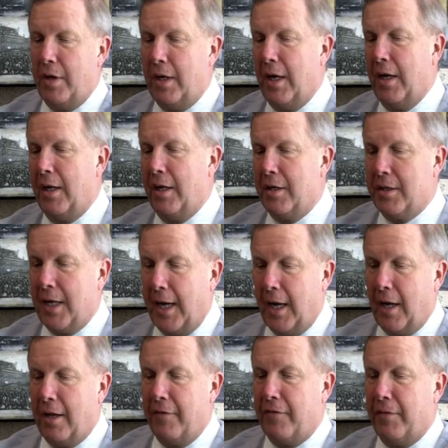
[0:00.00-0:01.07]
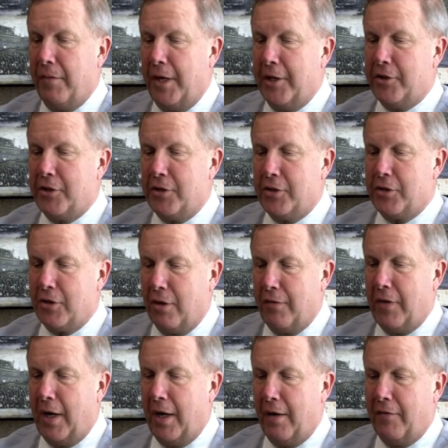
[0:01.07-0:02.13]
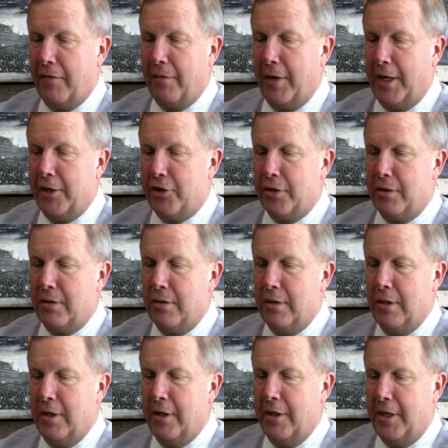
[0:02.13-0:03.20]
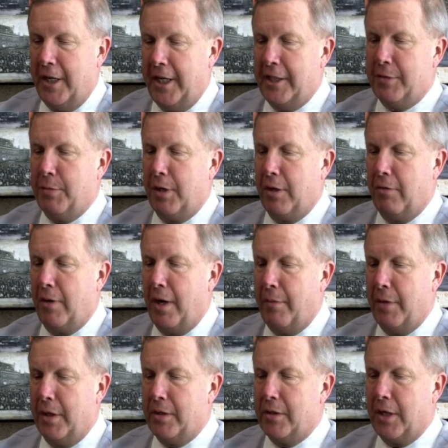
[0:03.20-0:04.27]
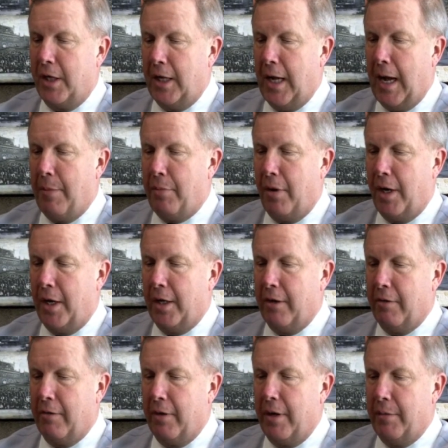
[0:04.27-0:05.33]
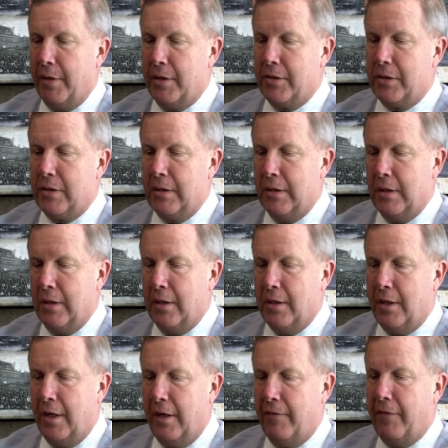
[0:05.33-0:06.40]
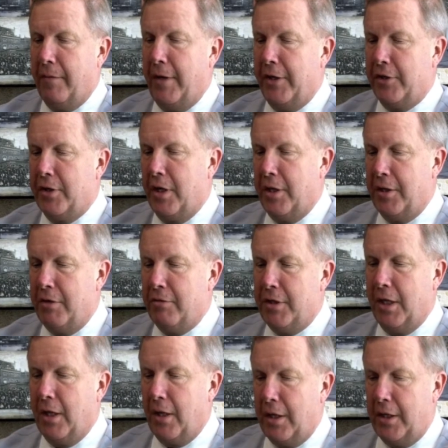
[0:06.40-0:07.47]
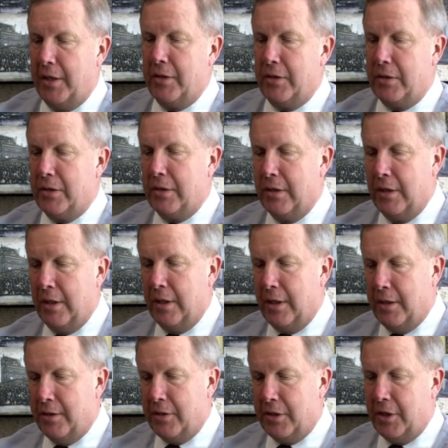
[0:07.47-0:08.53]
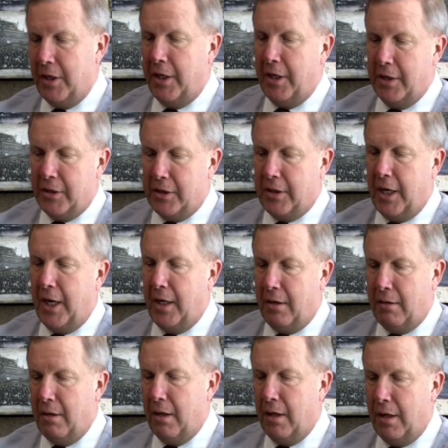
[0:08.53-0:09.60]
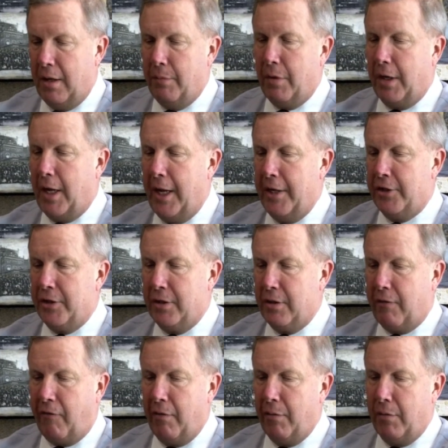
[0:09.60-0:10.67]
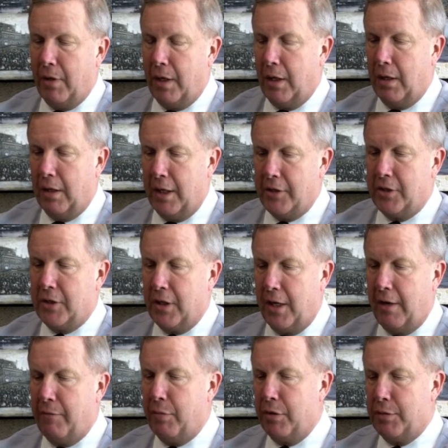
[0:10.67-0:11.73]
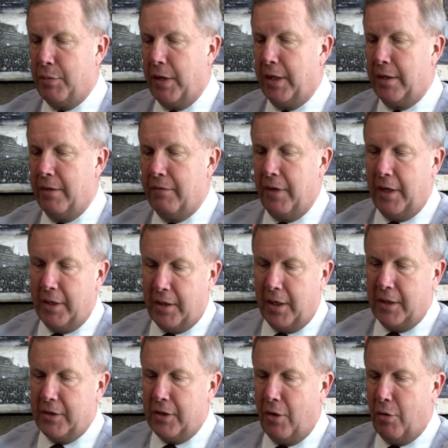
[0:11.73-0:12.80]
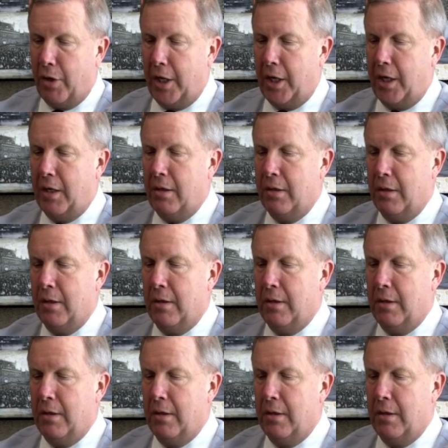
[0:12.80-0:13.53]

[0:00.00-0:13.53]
We got to get title information, survey information, easement agreements, any operating agreements, information on the utilities, city and state implications from a legislative perspective, anything zoning,